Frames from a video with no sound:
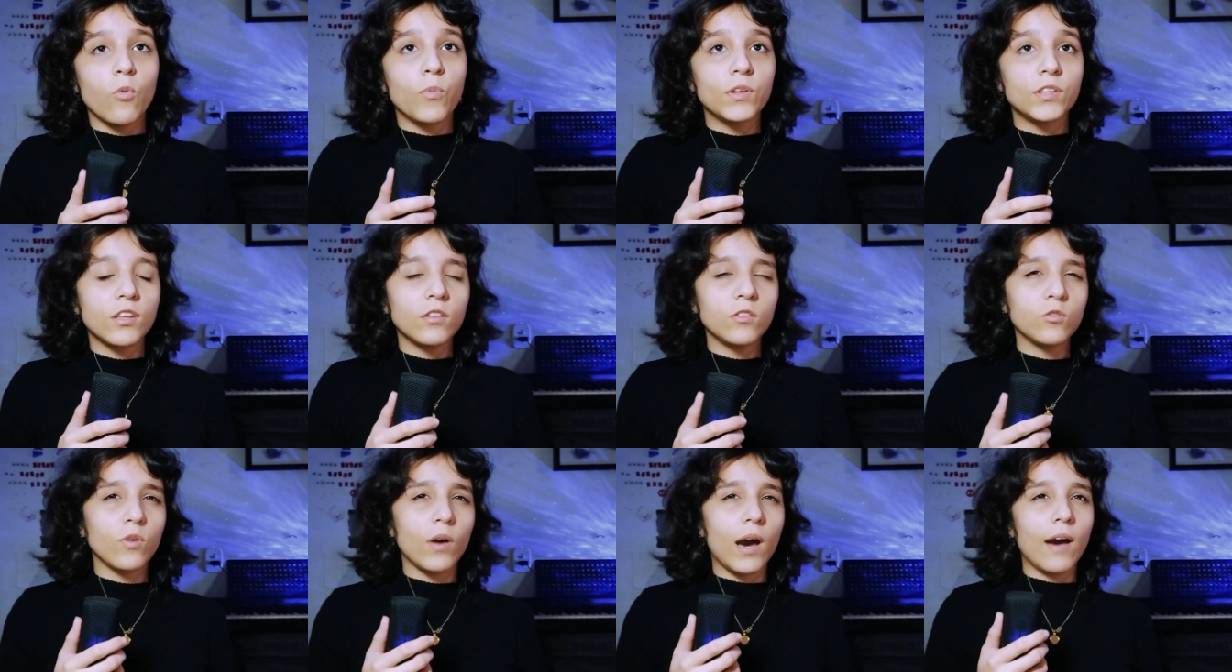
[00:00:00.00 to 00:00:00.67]
we
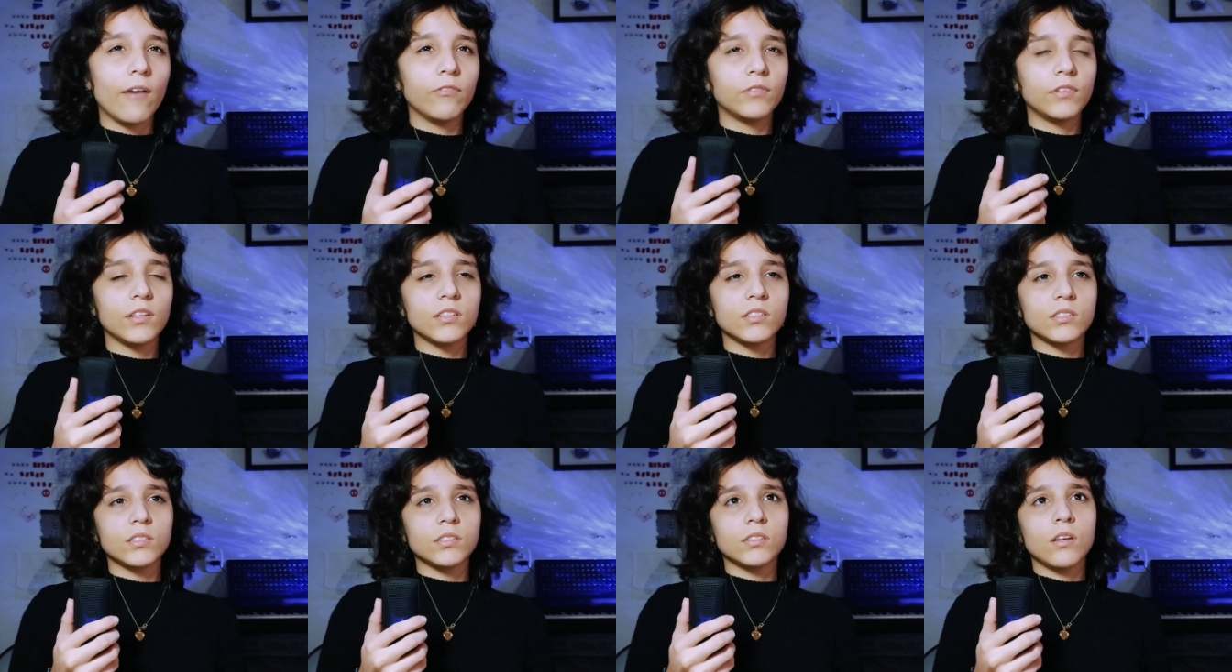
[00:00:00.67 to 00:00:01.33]
tend to have
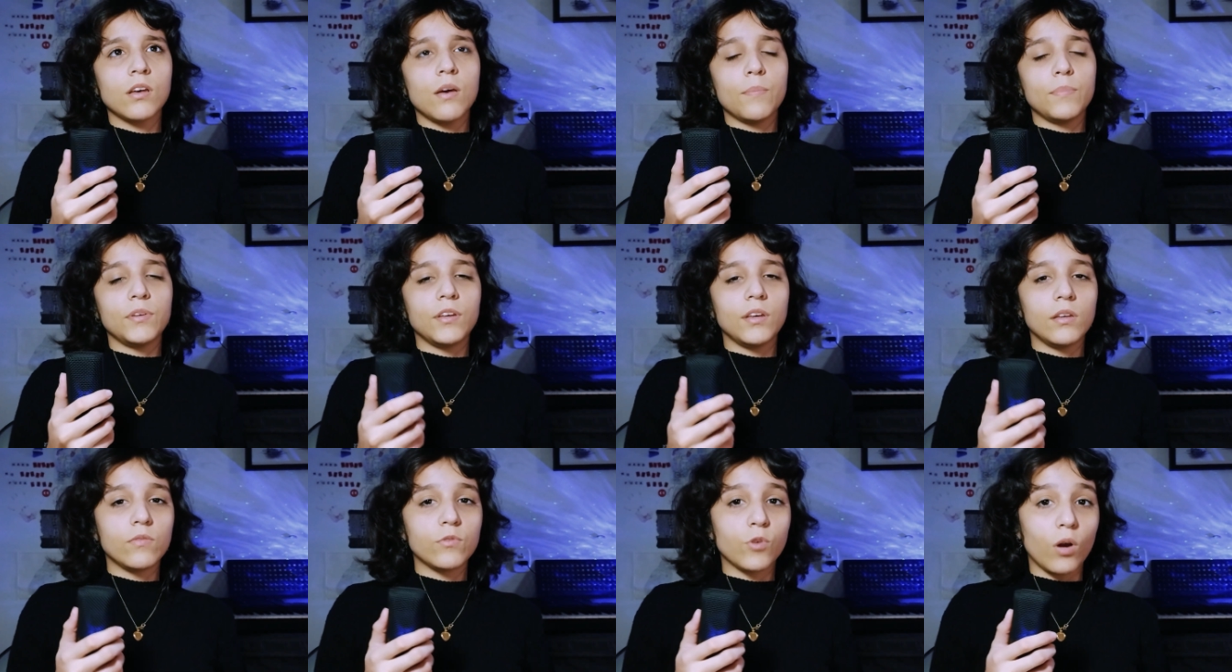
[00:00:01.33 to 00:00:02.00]
this
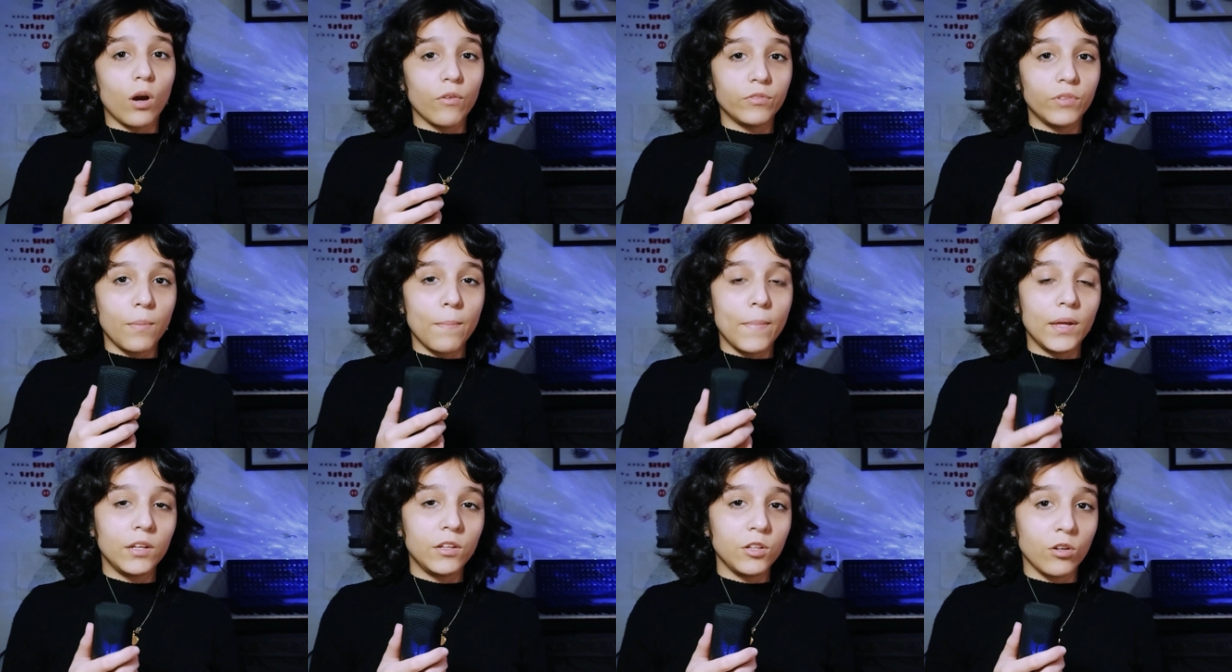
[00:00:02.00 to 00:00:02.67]
behavior of
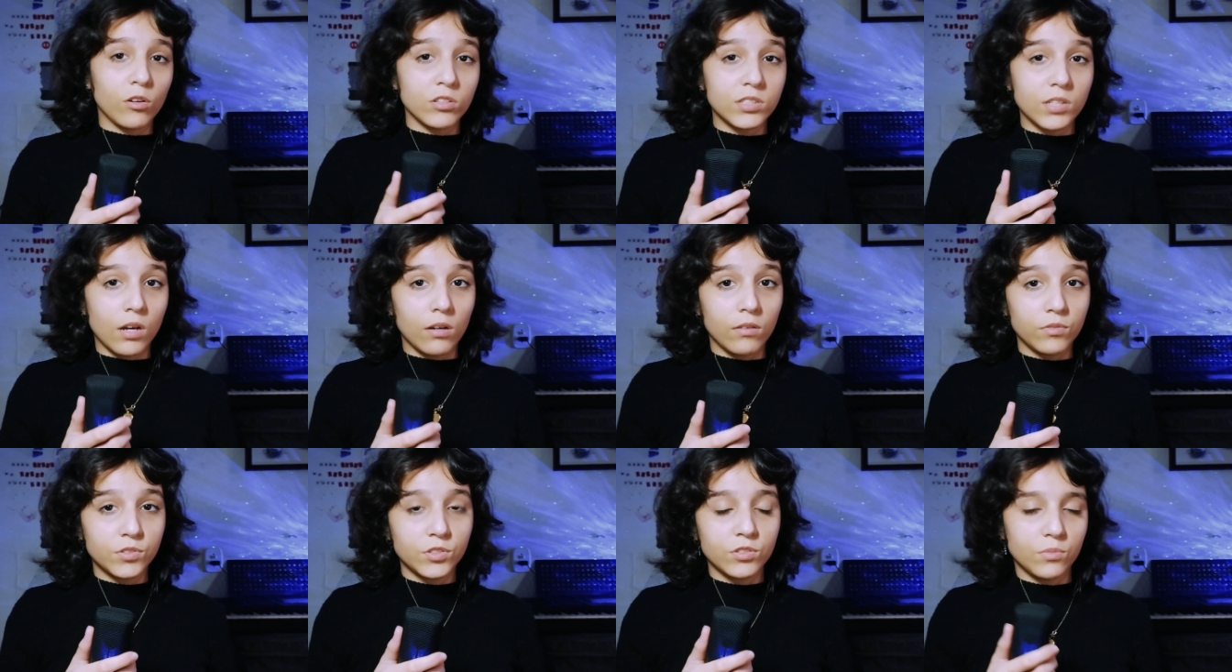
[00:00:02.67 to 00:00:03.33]
demanding
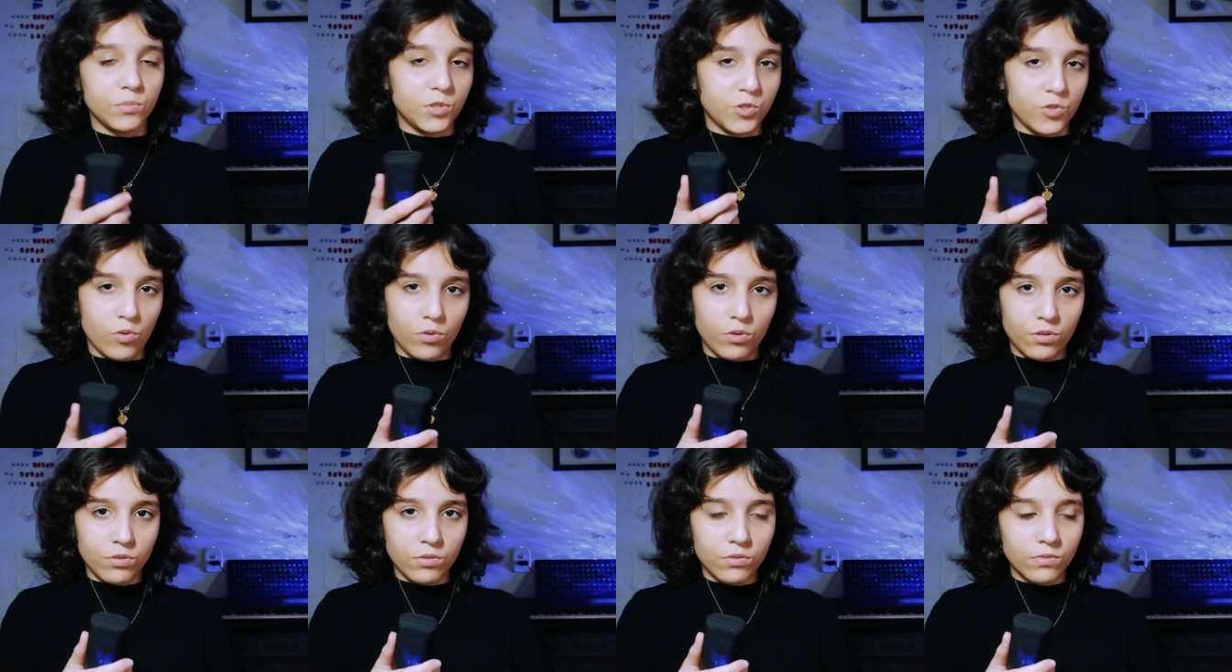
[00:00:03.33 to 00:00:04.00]
ourselves to be
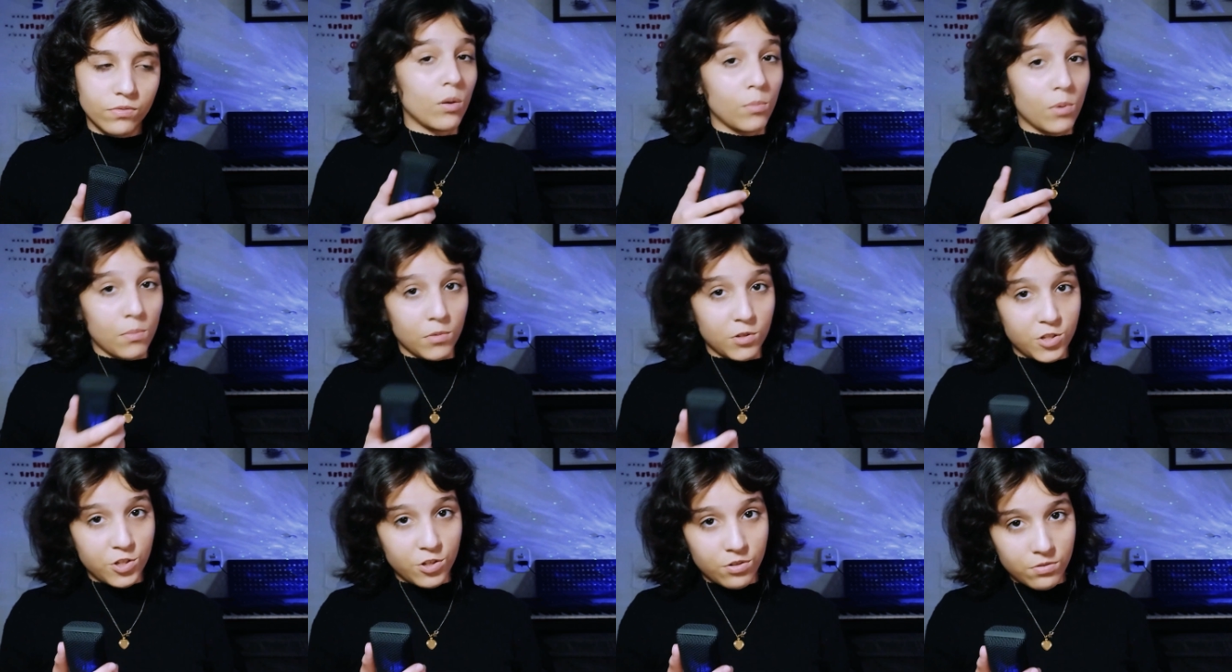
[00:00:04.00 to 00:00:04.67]
stronger or more
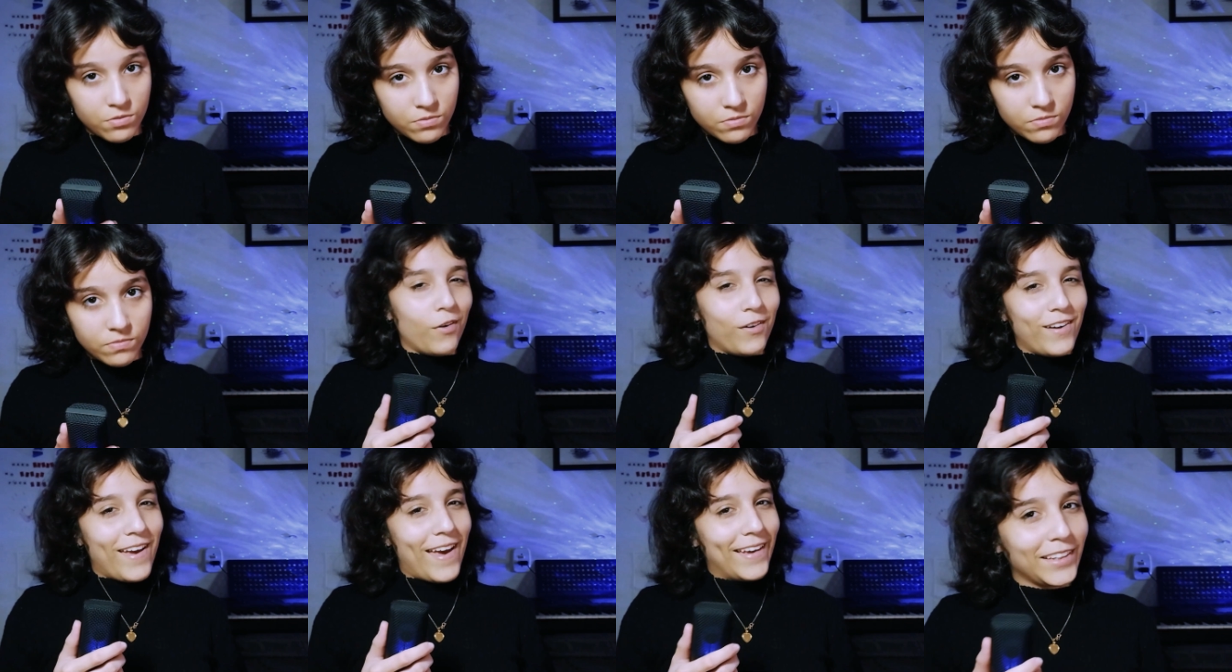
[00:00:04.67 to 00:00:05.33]
mature
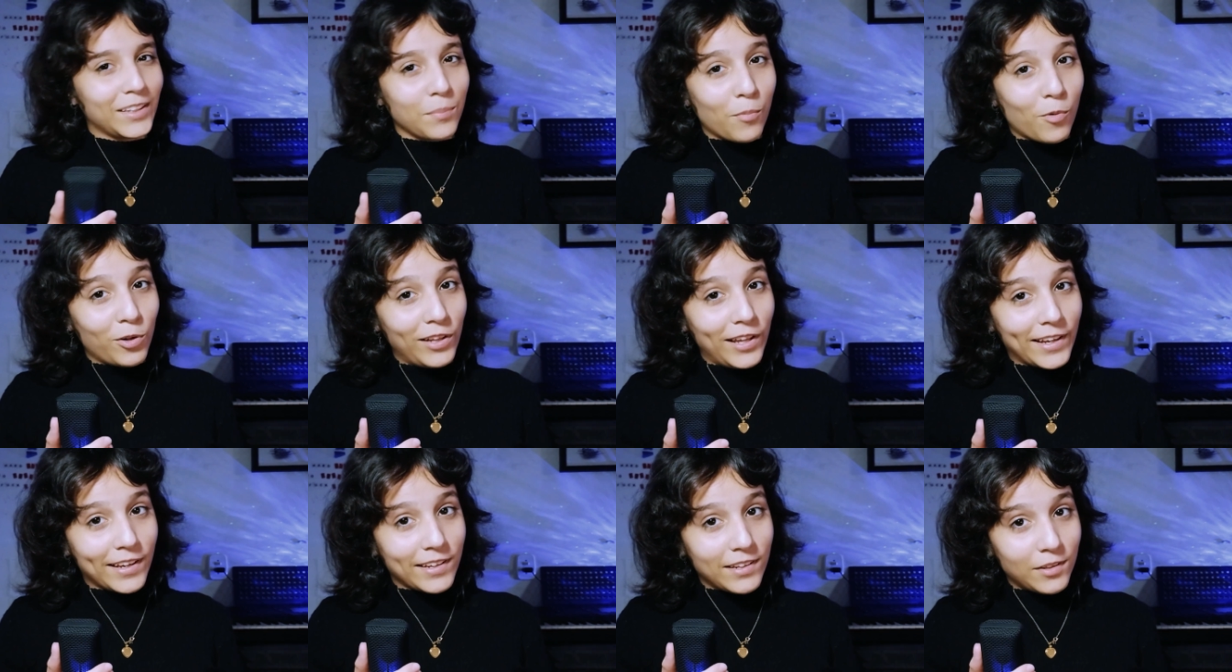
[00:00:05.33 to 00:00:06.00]
or act
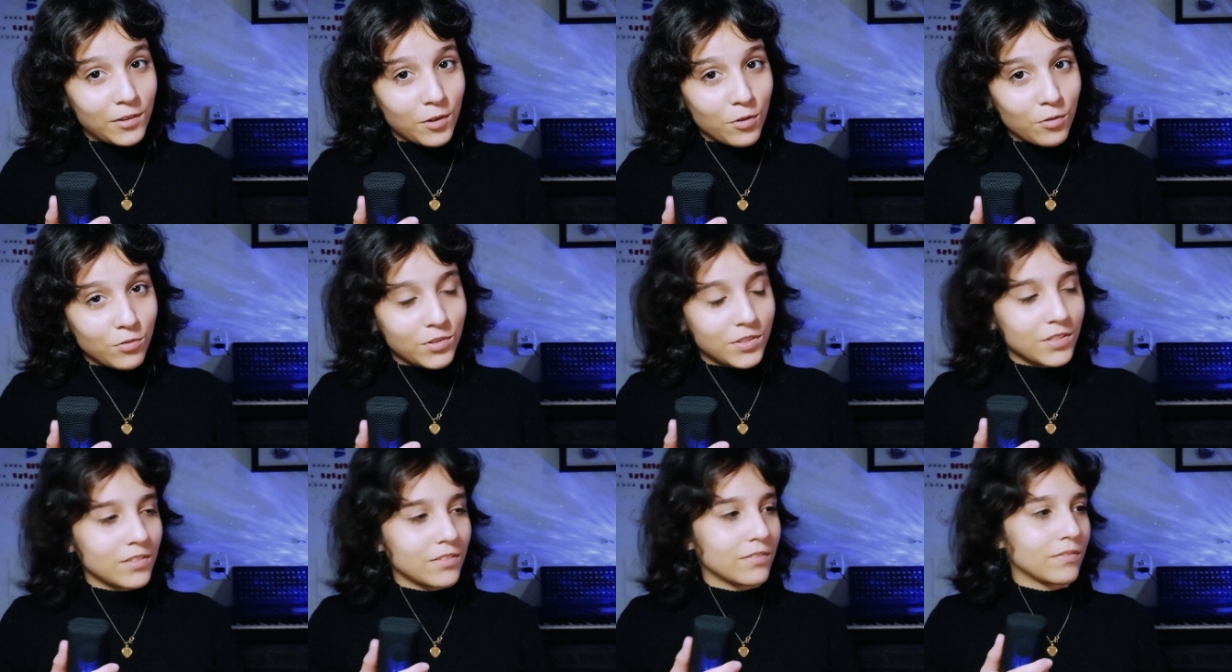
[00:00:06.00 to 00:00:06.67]
more like an
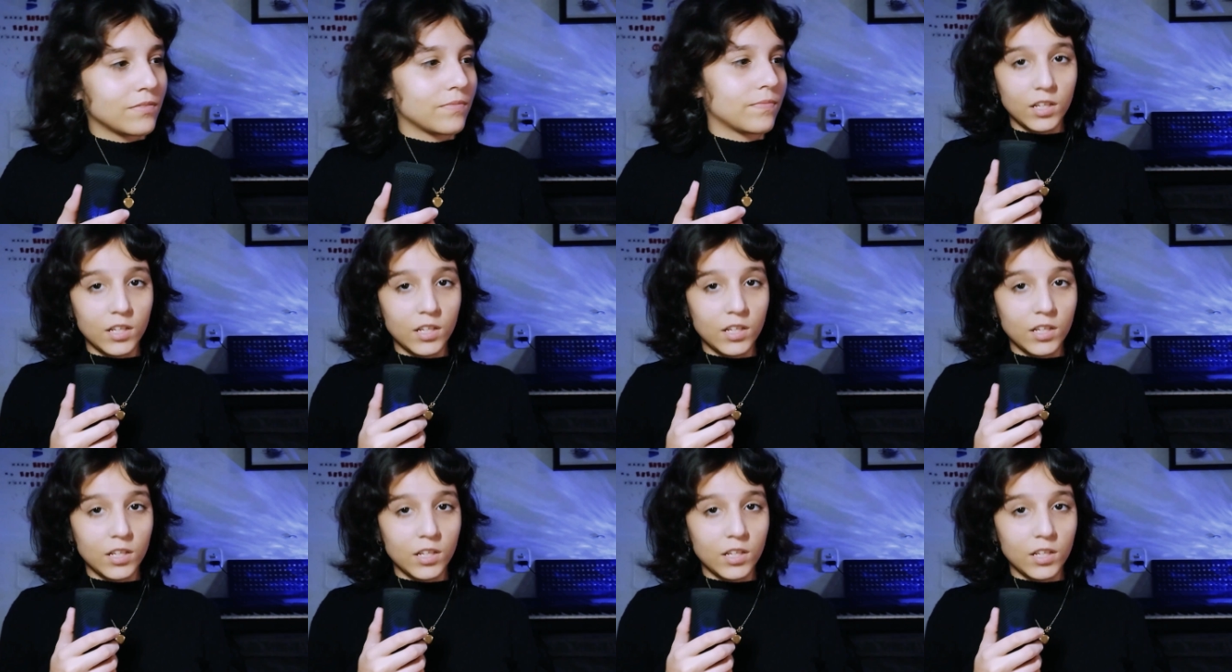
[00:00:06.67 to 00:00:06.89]
adult,